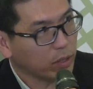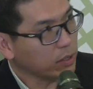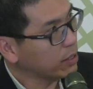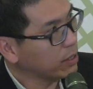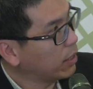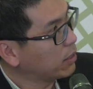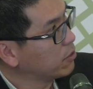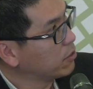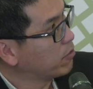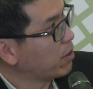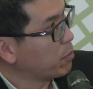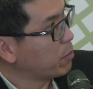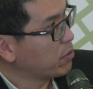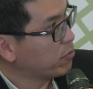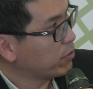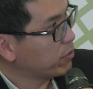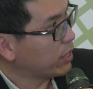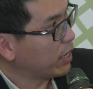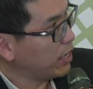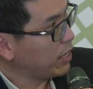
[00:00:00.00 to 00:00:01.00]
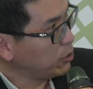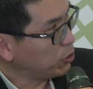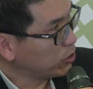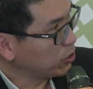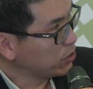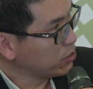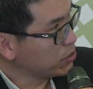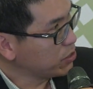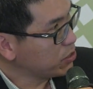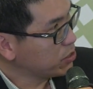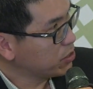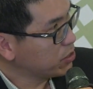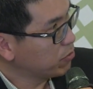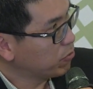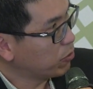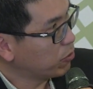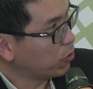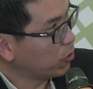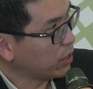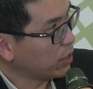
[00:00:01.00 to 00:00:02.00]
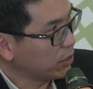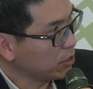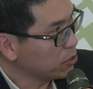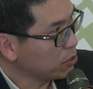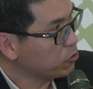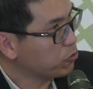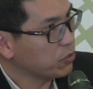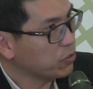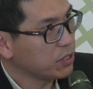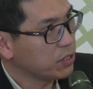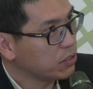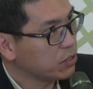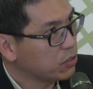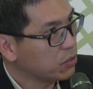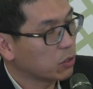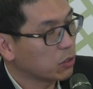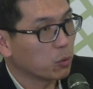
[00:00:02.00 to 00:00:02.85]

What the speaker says: what are the ramifications for industries,